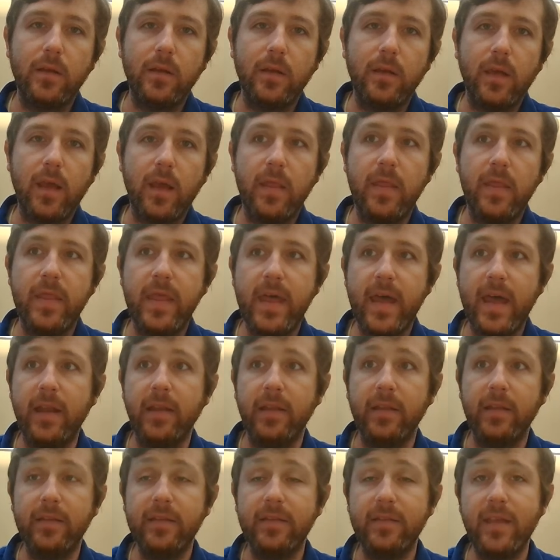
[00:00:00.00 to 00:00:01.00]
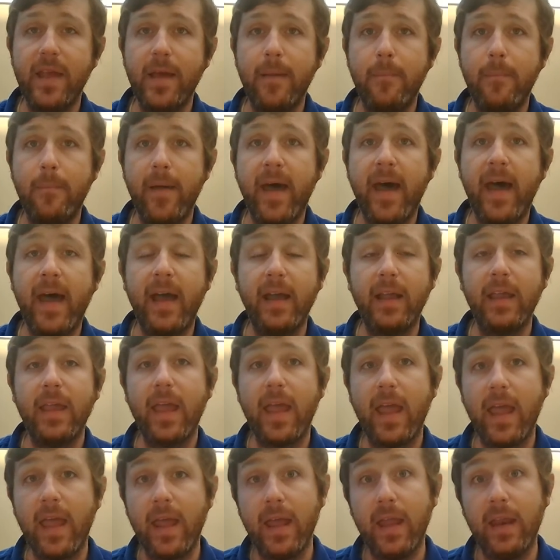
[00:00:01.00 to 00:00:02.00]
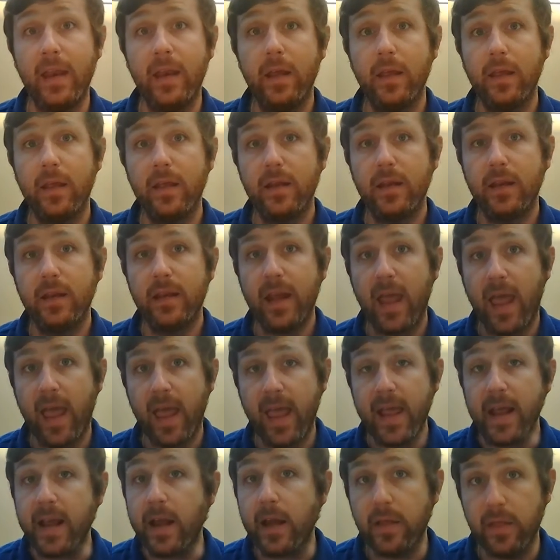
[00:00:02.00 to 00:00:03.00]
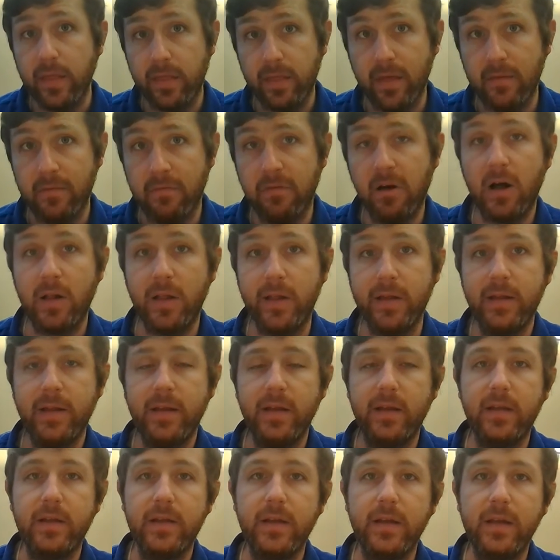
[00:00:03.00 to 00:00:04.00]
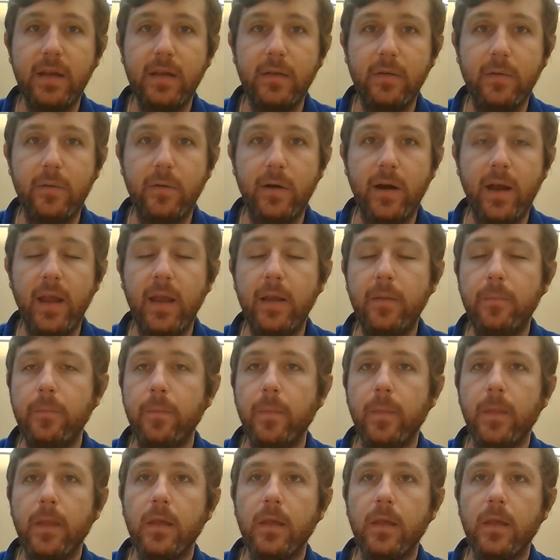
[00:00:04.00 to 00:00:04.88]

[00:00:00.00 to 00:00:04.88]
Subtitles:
can then sit back and take the volatility, right?